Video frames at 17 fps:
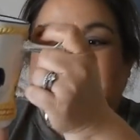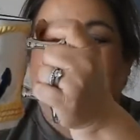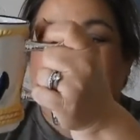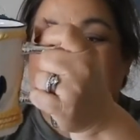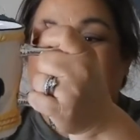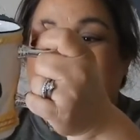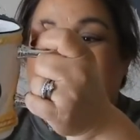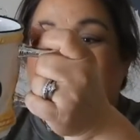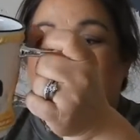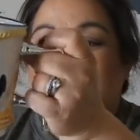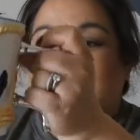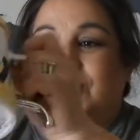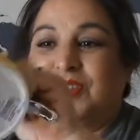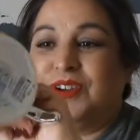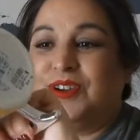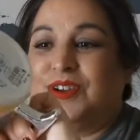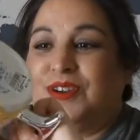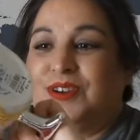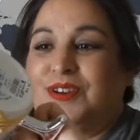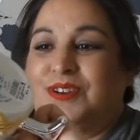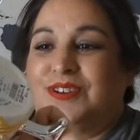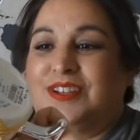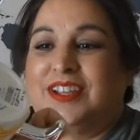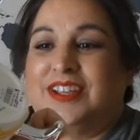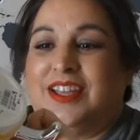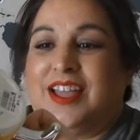It was so
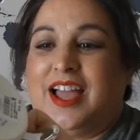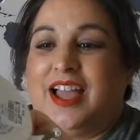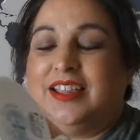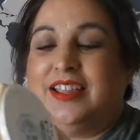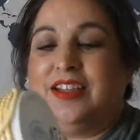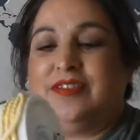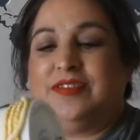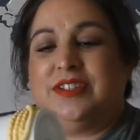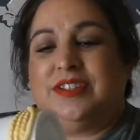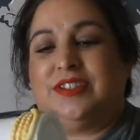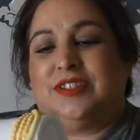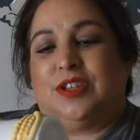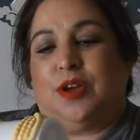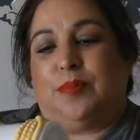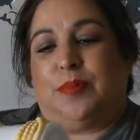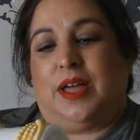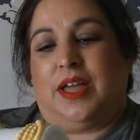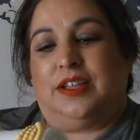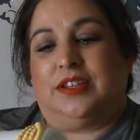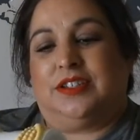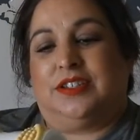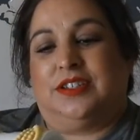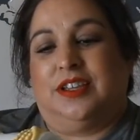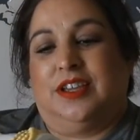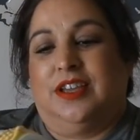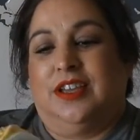cute. I loved it so
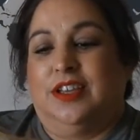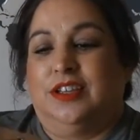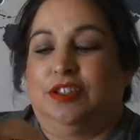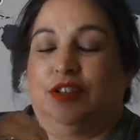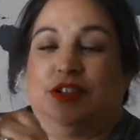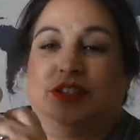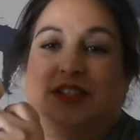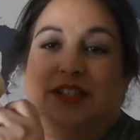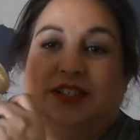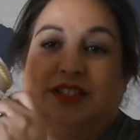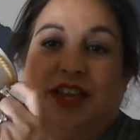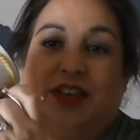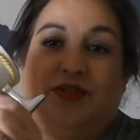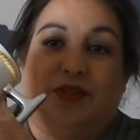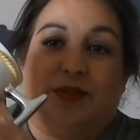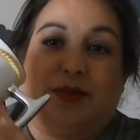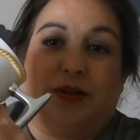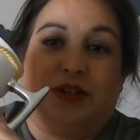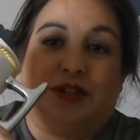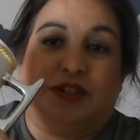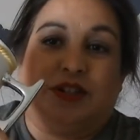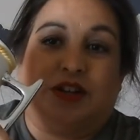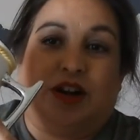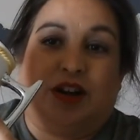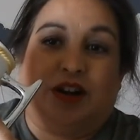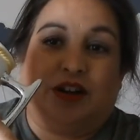much. So it says Navy Pier
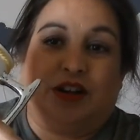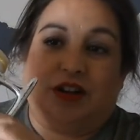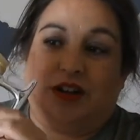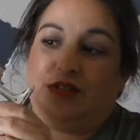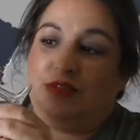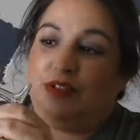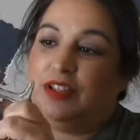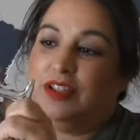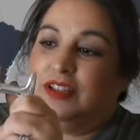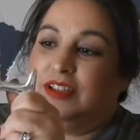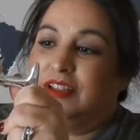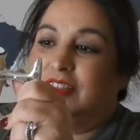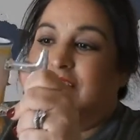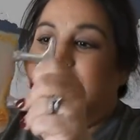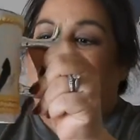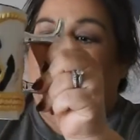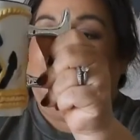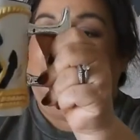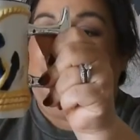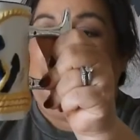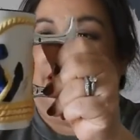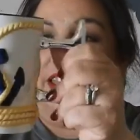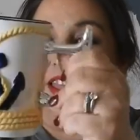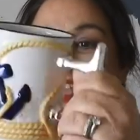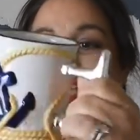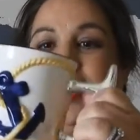Chicago.
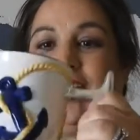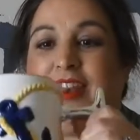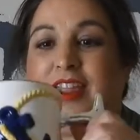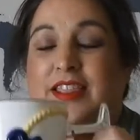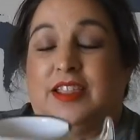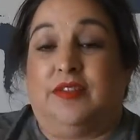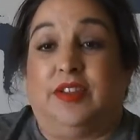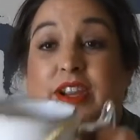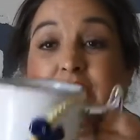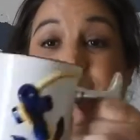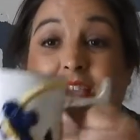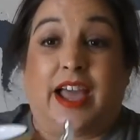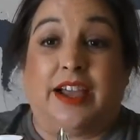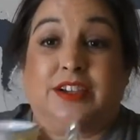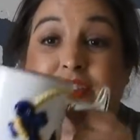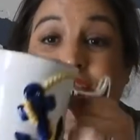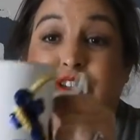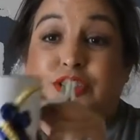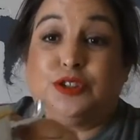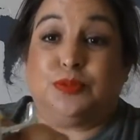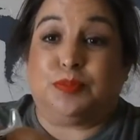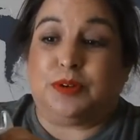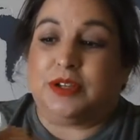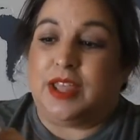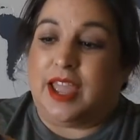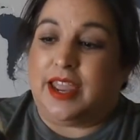And I love it. It's actually
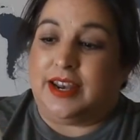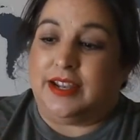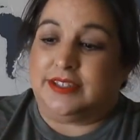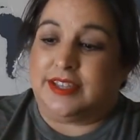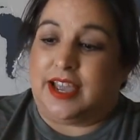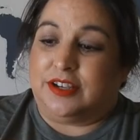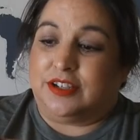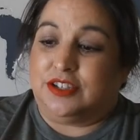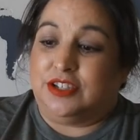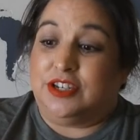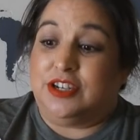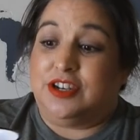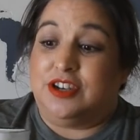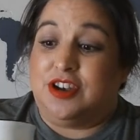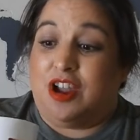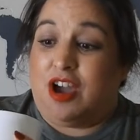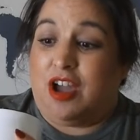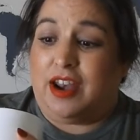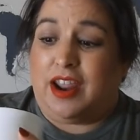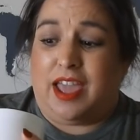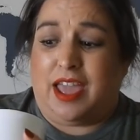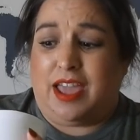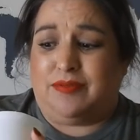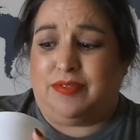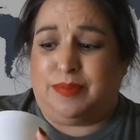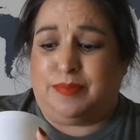super light. It's actually not a
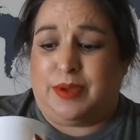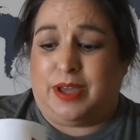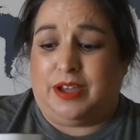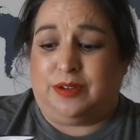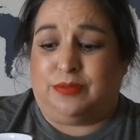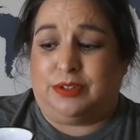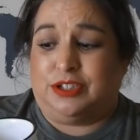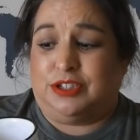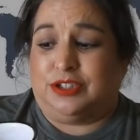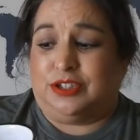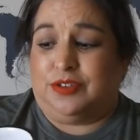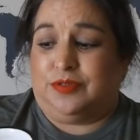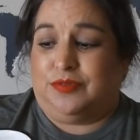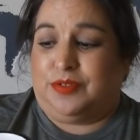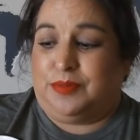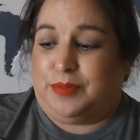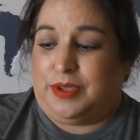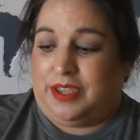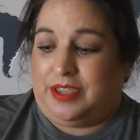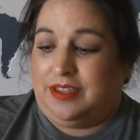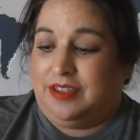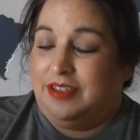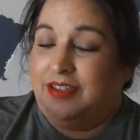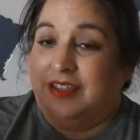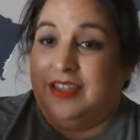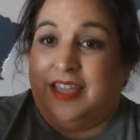heavy mug, which is good for me.
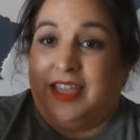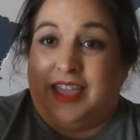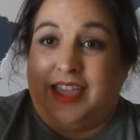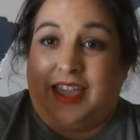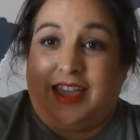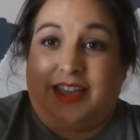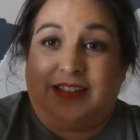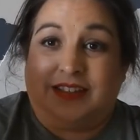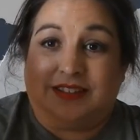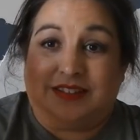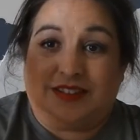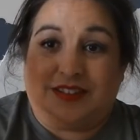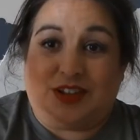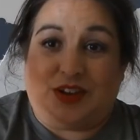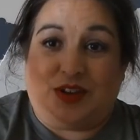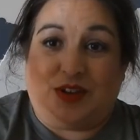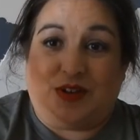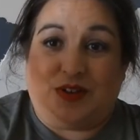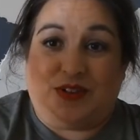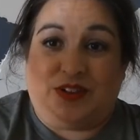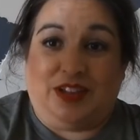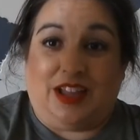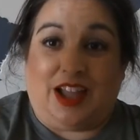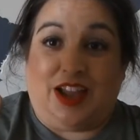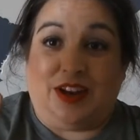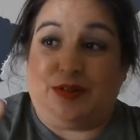And so
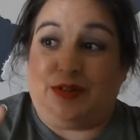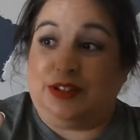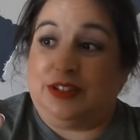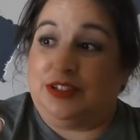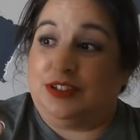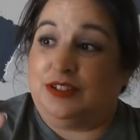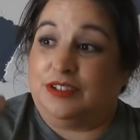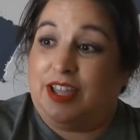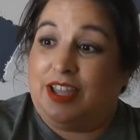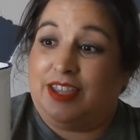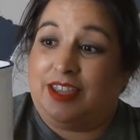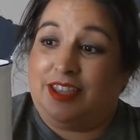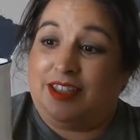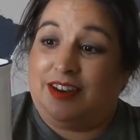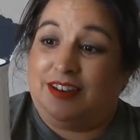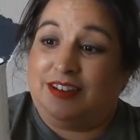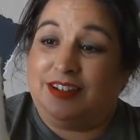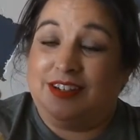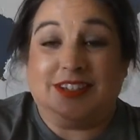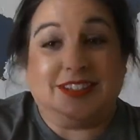I really do like it